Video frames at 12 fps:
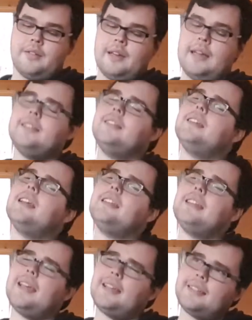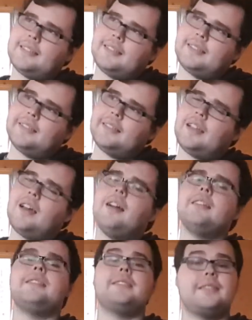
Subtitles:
And yes, I